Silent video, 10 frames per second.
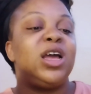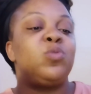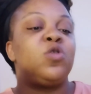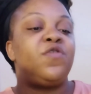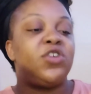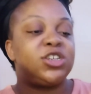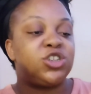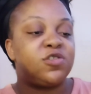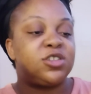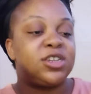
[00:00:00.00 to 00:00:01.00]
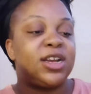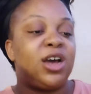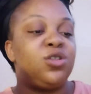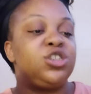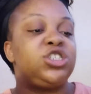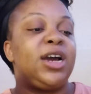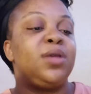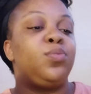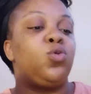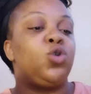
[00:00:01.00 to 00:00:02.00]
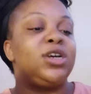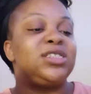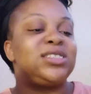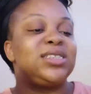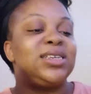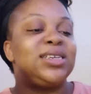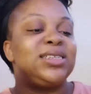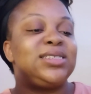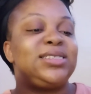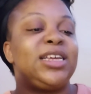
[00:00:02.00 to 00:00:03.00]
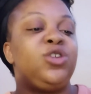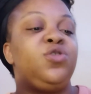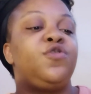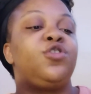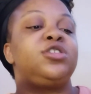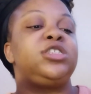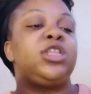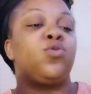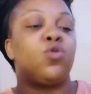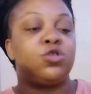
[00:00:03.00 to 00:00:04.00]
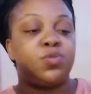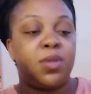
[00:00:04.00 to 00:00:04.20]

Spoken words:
A professor of psychology at Boise State University, Rose